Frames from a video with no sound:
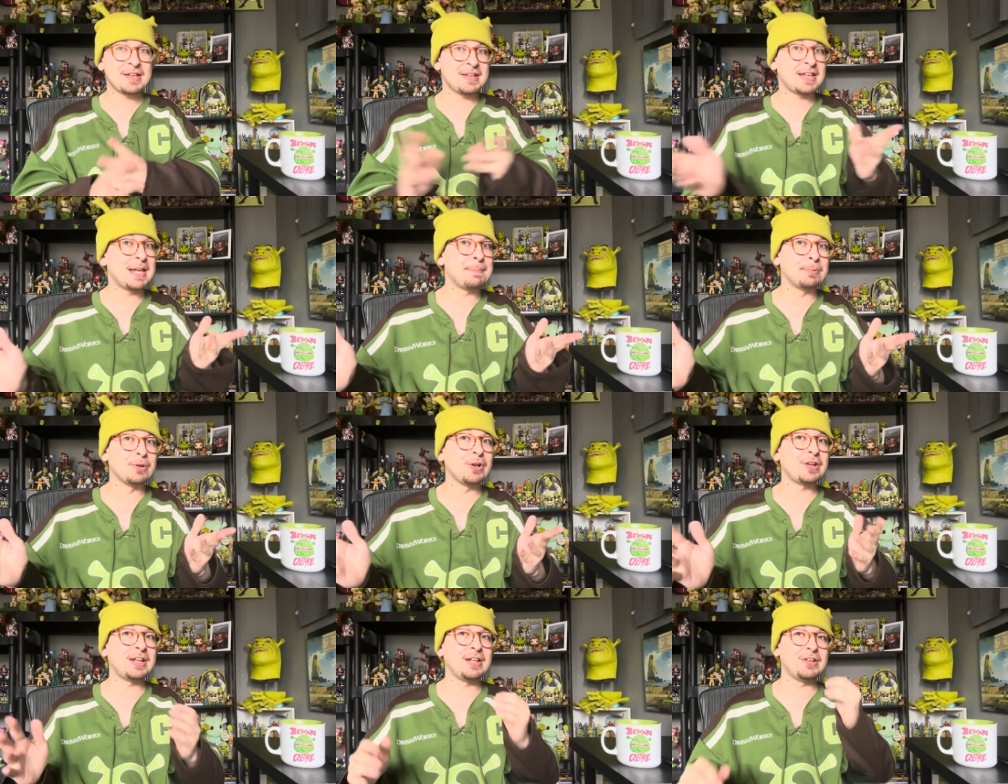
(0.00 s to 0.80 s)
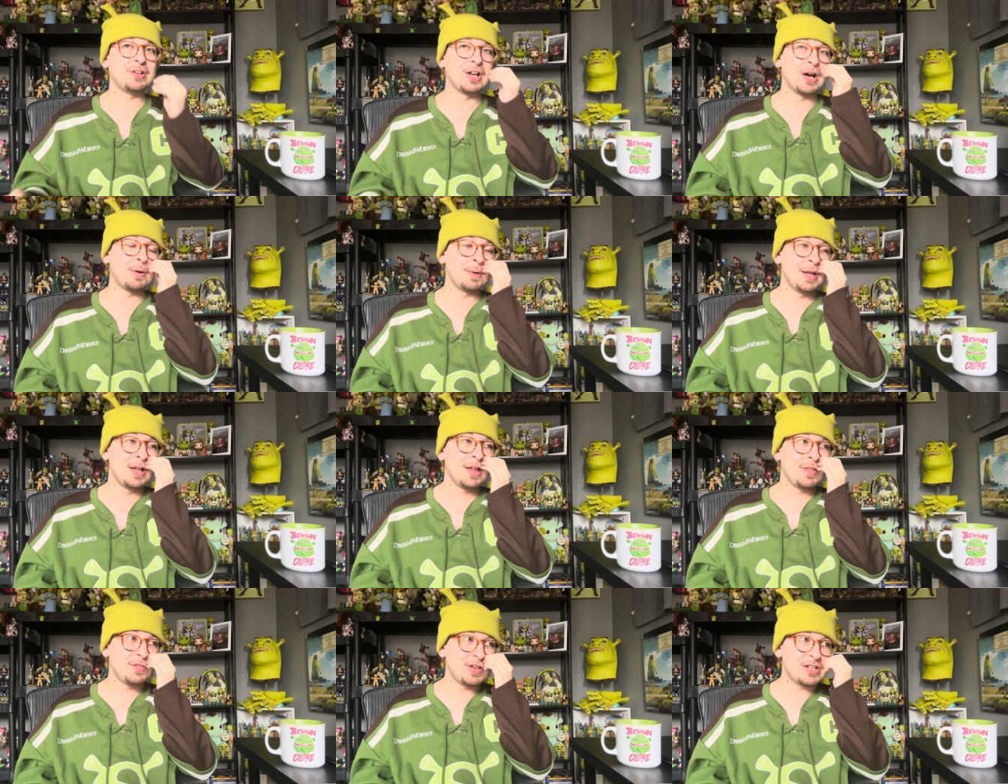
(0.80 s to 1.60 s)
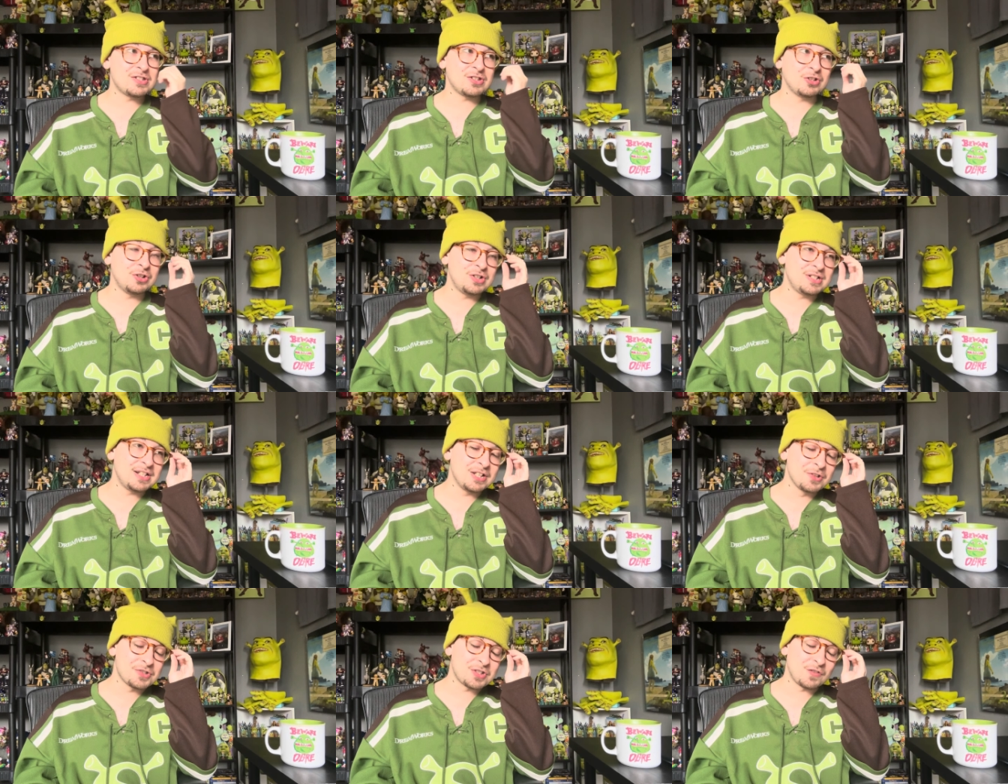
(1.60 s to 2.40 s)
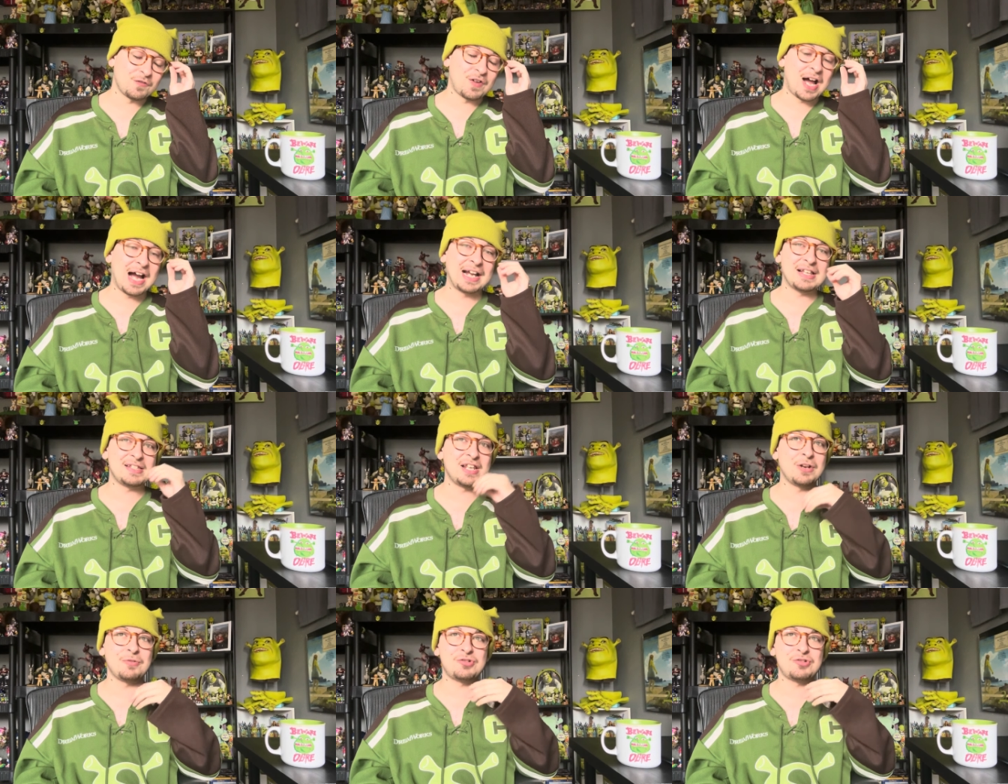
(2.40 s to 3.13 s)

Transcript: keep looking, you know? These good deals and finds, they don't